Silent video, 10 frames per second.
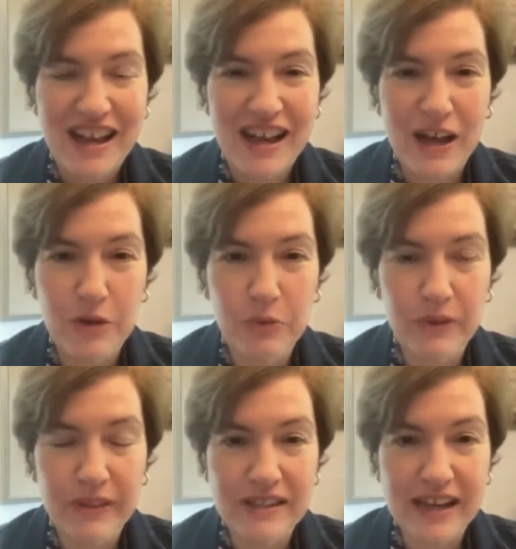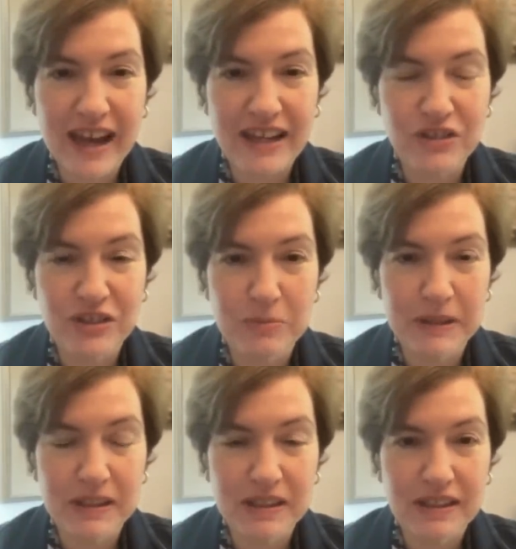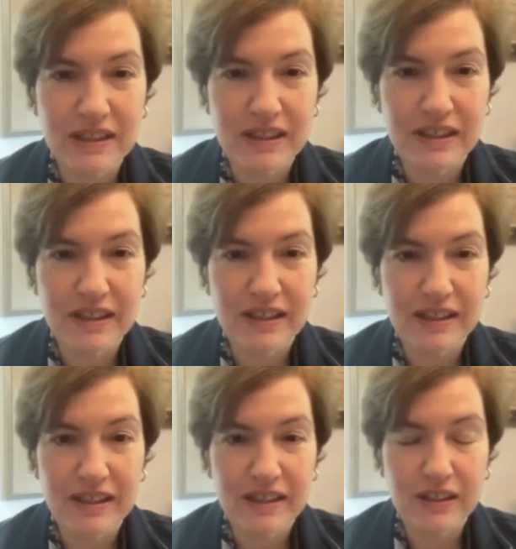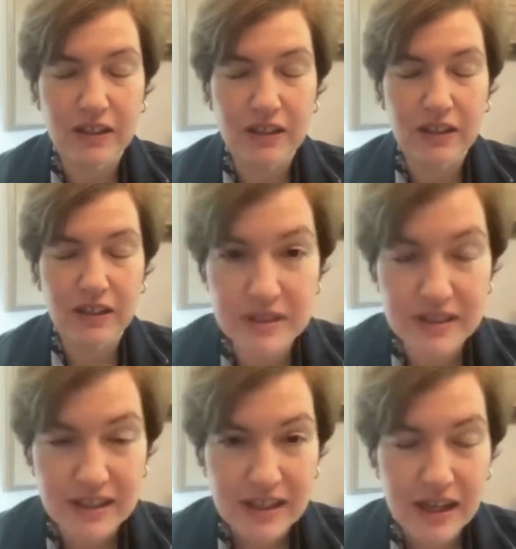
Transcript: were they to actually be confused